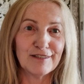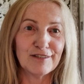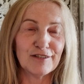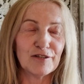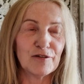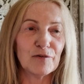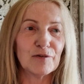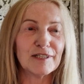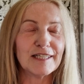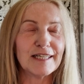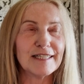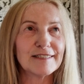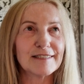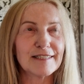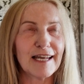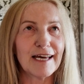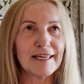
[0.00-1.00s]
You know,
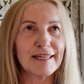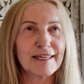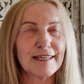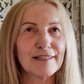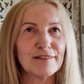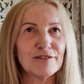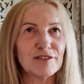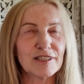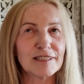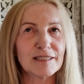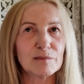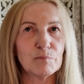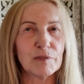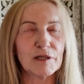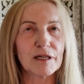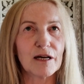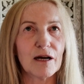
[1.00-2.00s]
it's like,
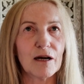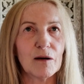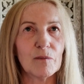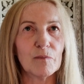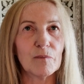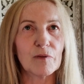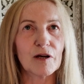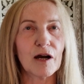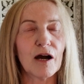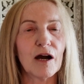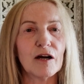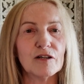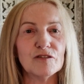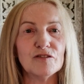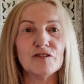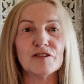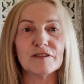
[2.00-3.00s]
just become
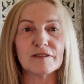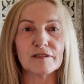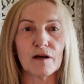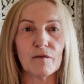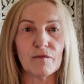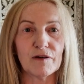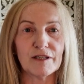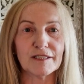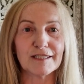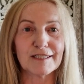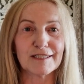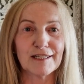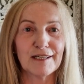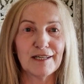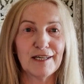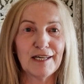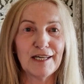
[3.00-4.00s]
conscious of it.